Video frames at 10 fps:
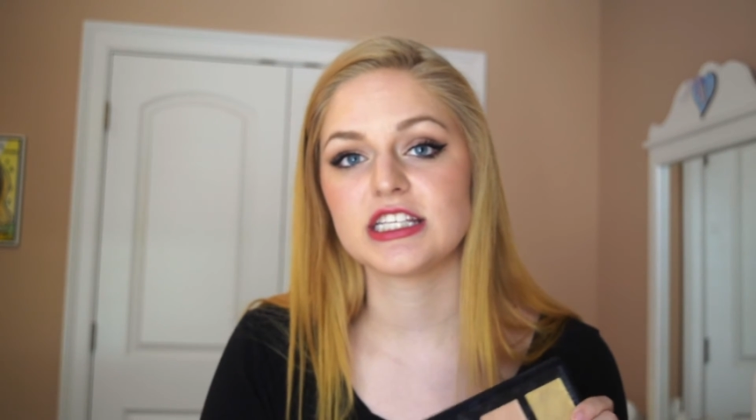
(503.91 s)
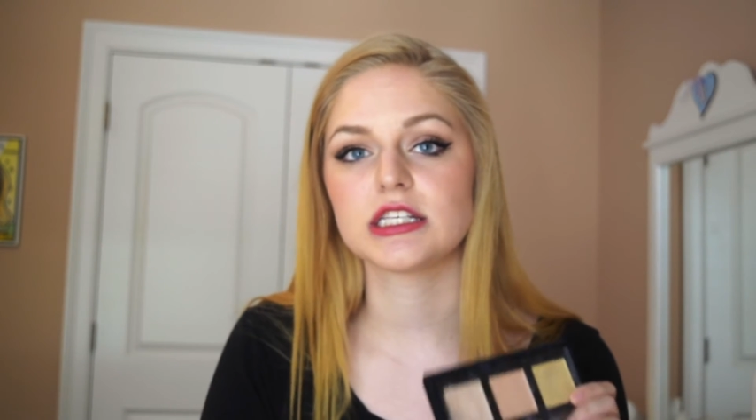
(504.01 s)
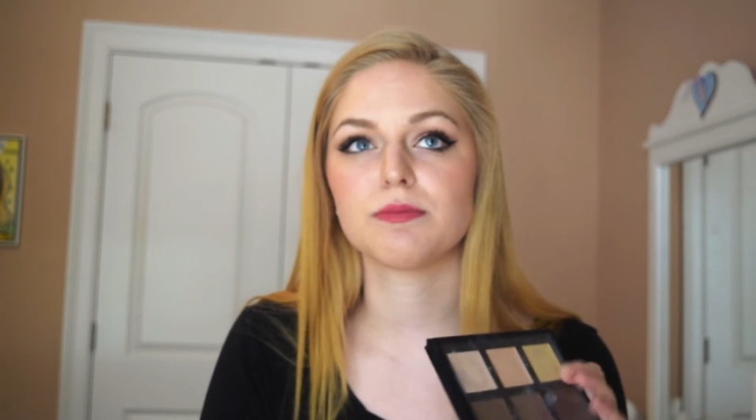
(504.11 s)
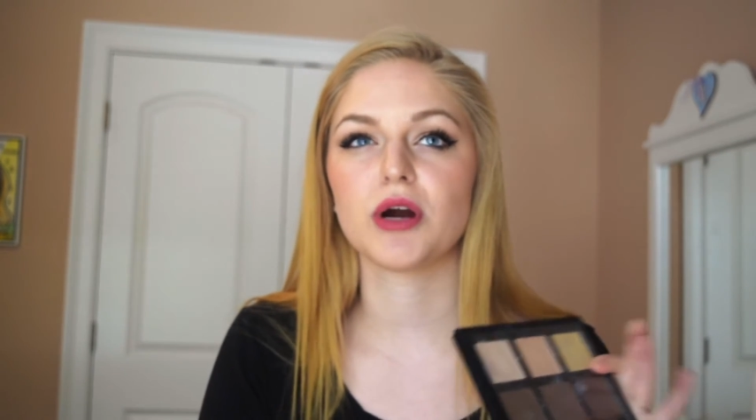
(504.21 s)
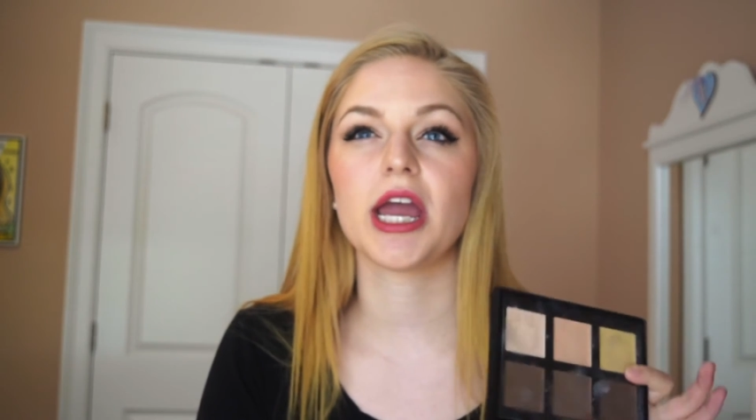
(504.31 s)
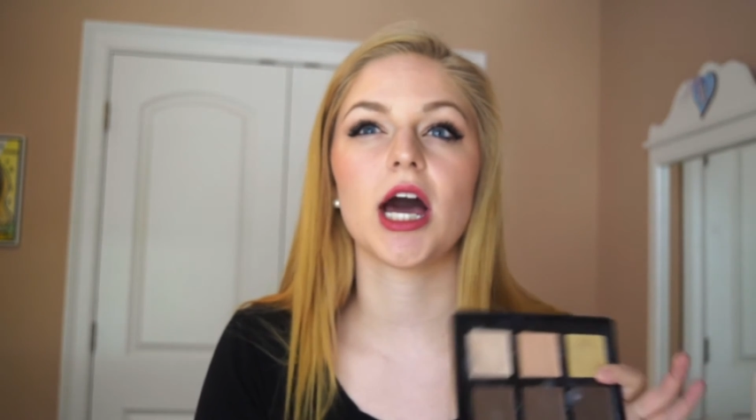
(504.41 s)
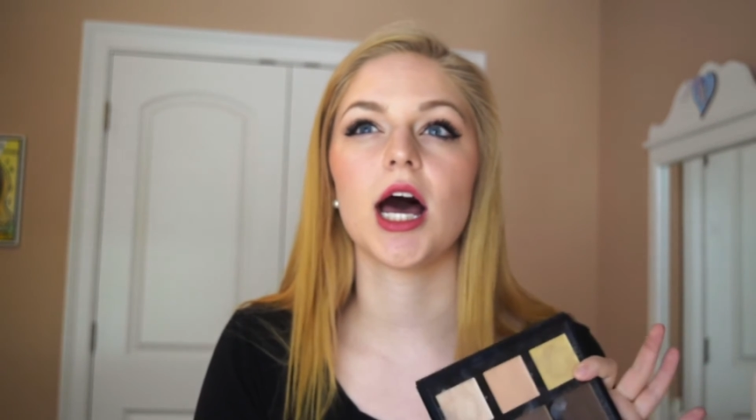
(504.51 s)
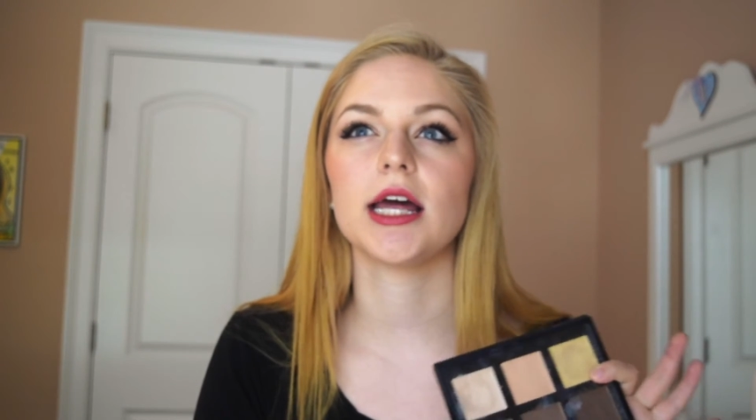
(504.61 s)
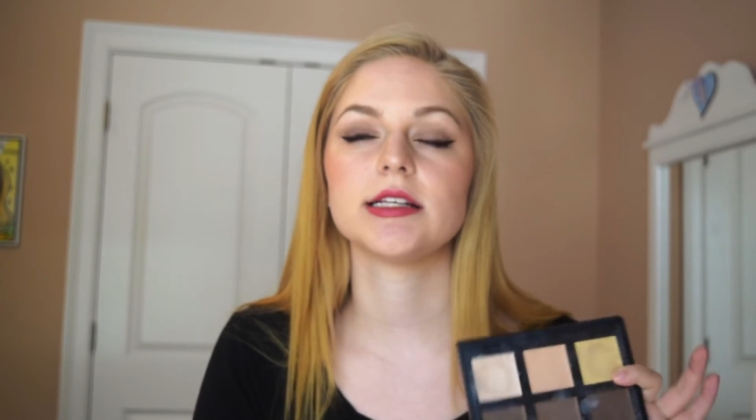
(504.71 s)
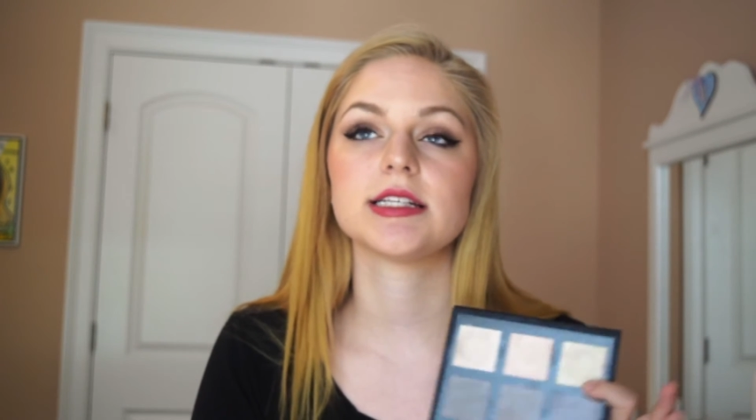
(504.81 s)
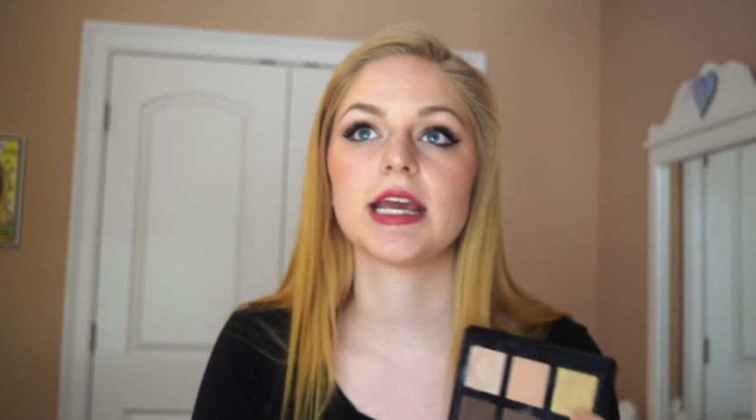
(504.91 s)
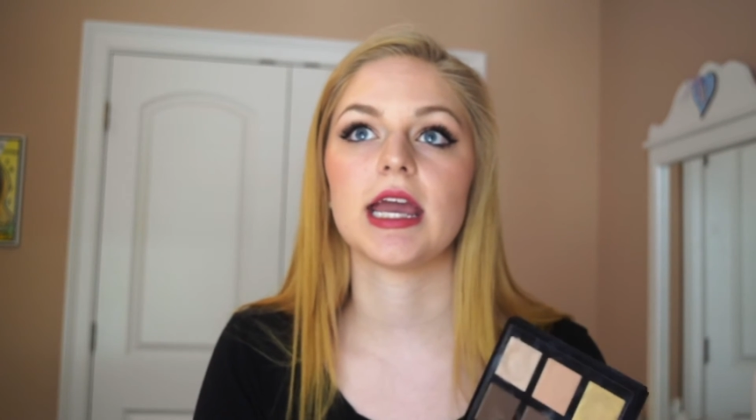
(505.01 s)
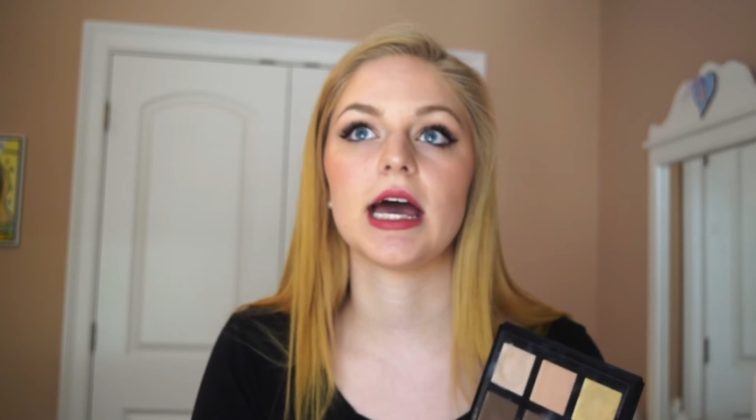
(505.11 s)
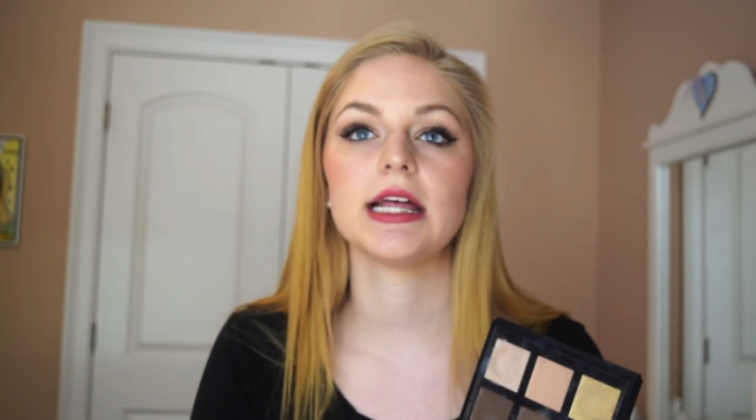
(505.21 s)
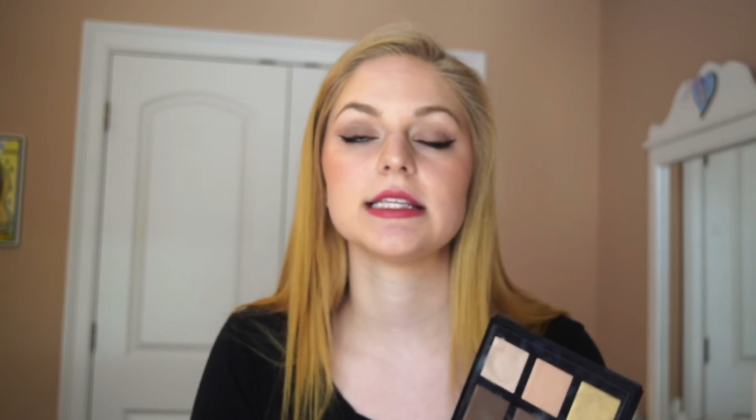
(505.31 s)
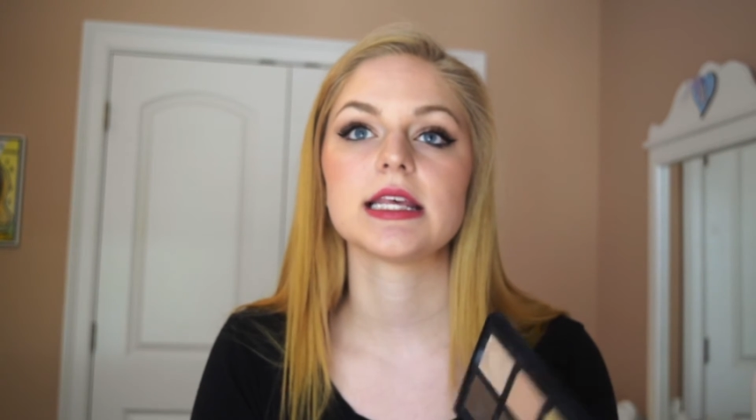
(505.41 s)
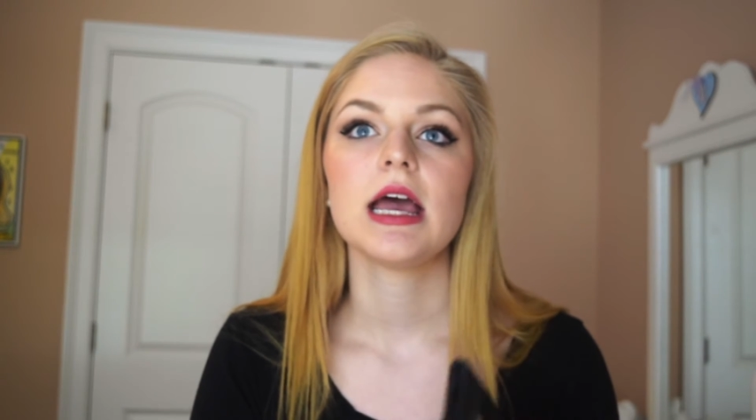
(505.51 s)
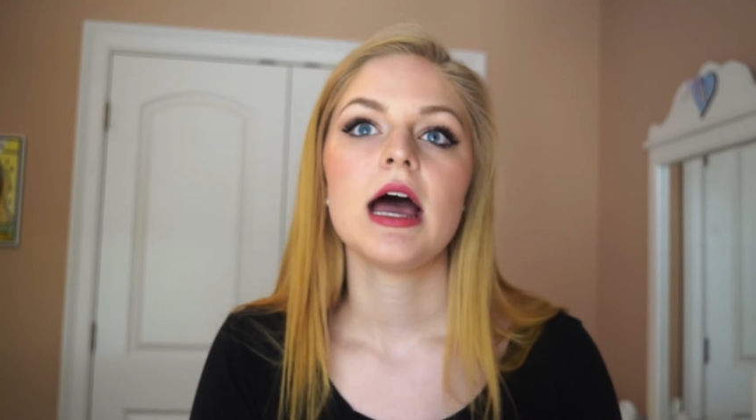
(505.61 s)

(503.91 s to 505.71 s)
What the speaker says: spray on tans.